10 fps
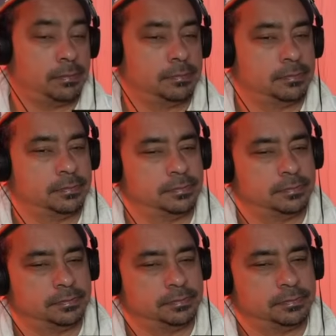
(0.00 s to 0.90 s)

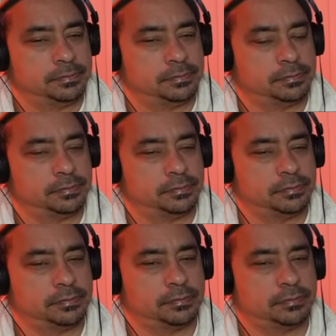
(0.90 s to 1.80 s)

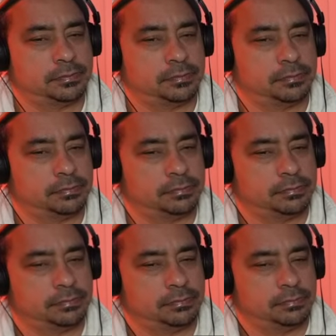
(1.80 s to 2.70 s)

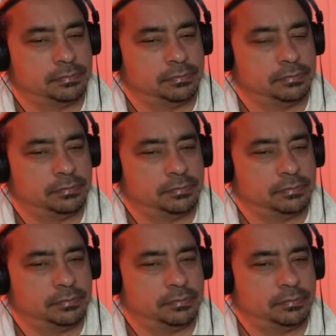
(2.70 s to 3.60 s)

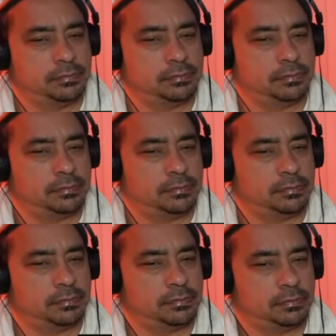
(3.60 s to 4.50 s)

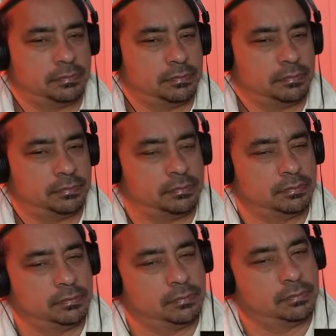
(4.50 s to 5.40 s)

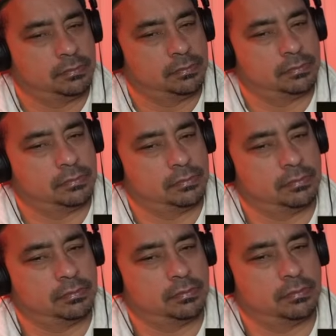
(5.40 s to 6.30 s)
This person isn't speaking.